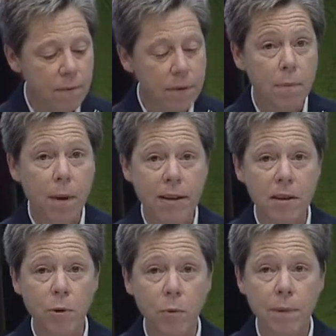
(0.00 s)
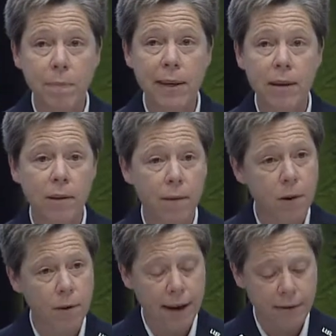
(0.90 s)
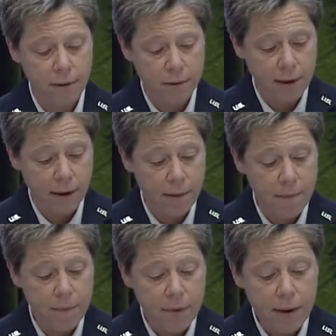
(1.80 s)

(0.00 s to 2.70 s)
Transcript: the possible repeal of Don't Ask, Don't Tell.